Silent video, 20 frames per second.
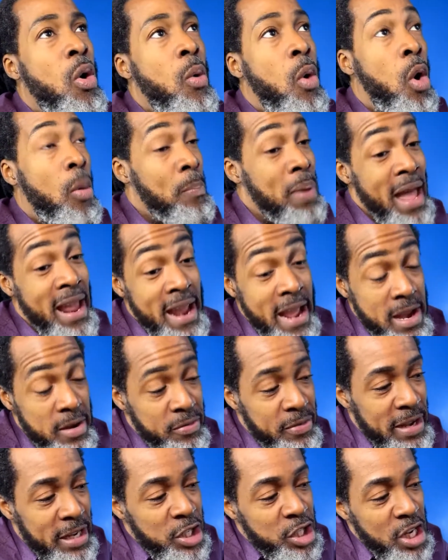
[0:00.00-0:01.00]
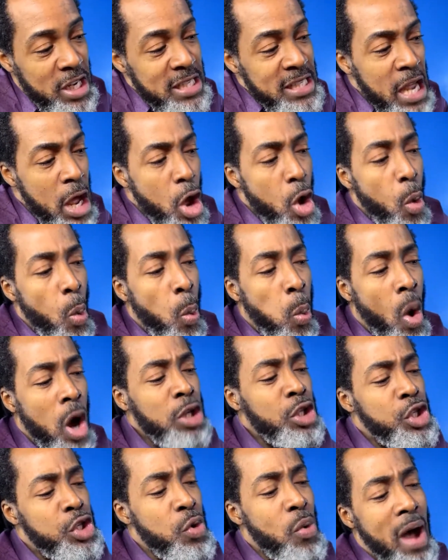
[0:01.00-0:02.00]
or bladder infections.
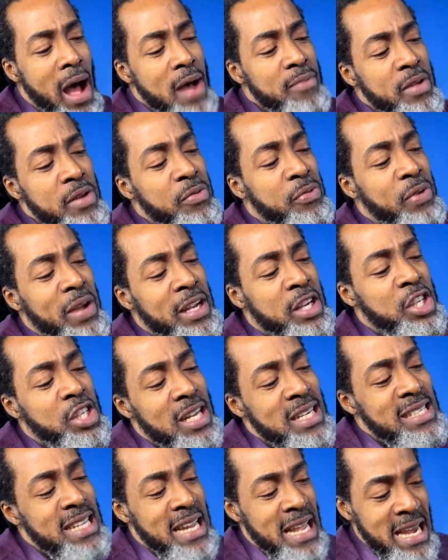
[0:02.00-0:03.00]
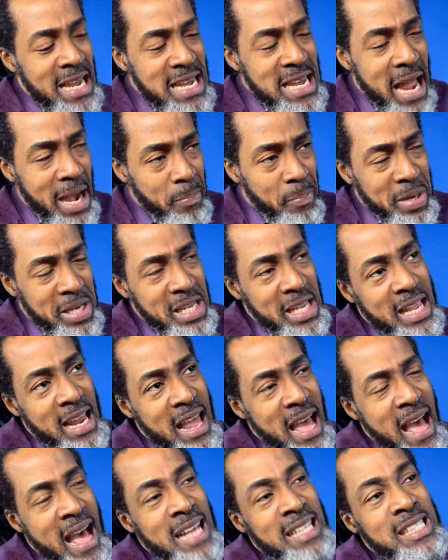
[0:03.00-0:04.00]
Once you have infections in that
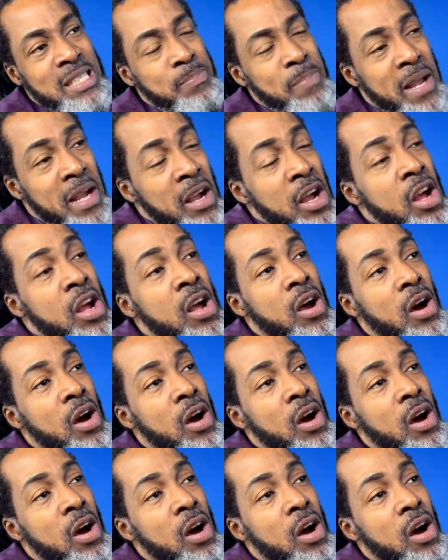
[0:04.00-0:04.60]
particular aspect